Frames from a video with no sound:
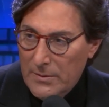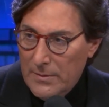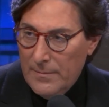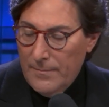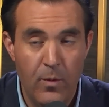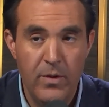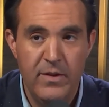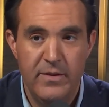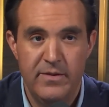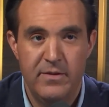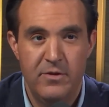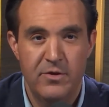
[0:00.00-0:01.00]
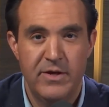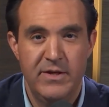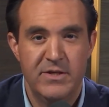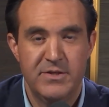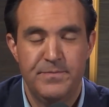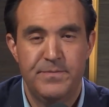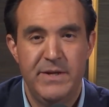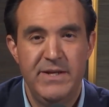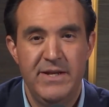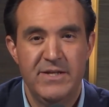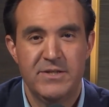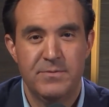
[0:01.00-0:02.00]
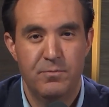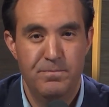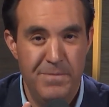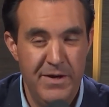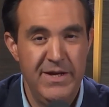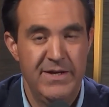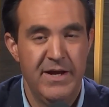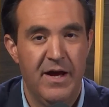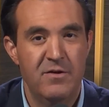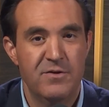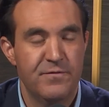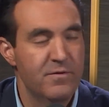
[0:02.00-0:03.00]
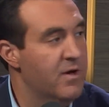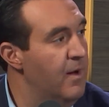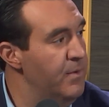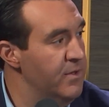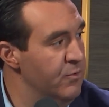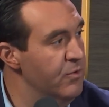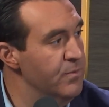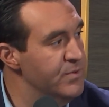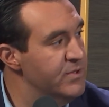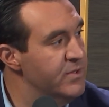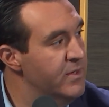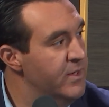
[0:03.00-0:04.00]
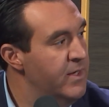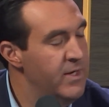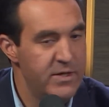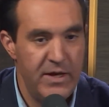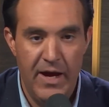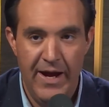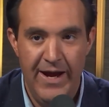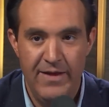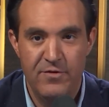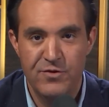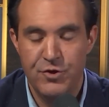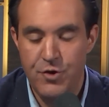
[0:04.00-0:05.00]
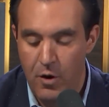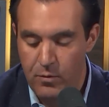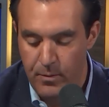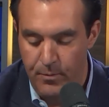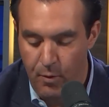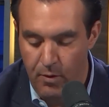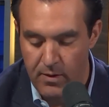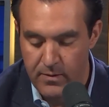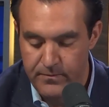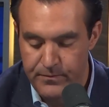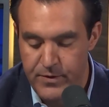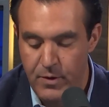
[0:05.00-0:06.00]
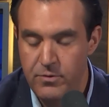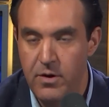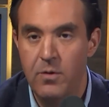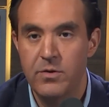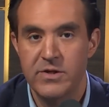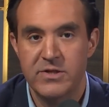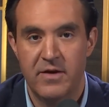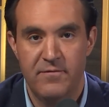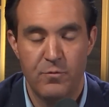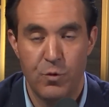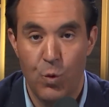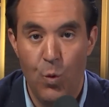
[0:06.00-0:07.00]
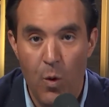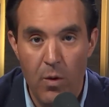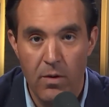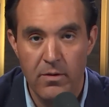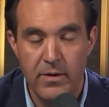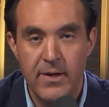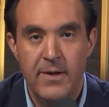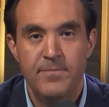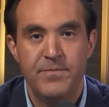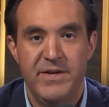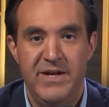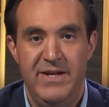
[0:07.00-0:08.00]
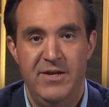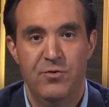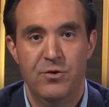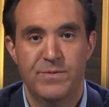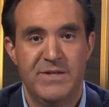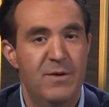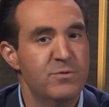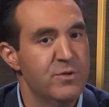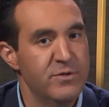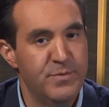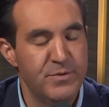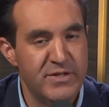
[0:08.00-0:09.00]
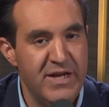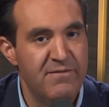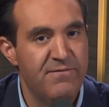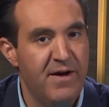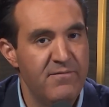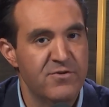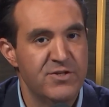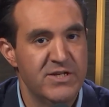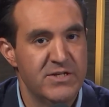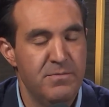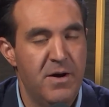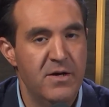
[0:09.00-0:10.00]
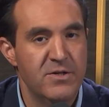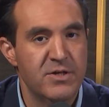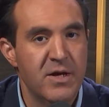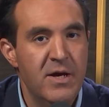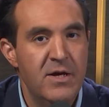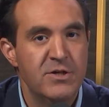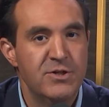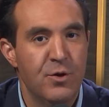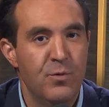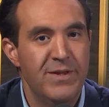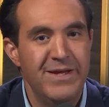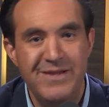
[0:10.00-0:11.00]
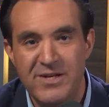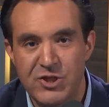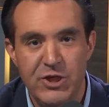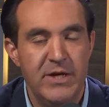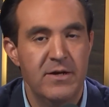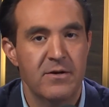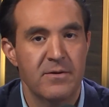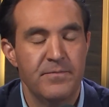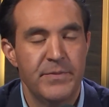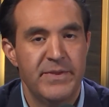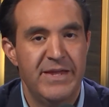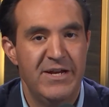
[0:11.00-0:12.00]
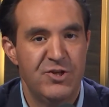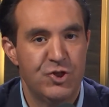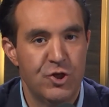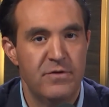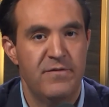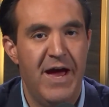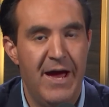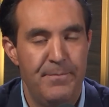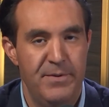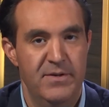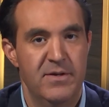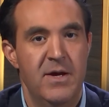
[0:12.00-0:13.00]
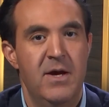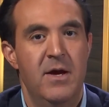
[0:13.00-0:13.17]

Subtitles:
Yeah, they were only looking to spend this $1 million for a couple of groups. And there's no report, no notice of a reward to any groups. That was only supposed to take 5 or 6 months. So within this year, that should have happened.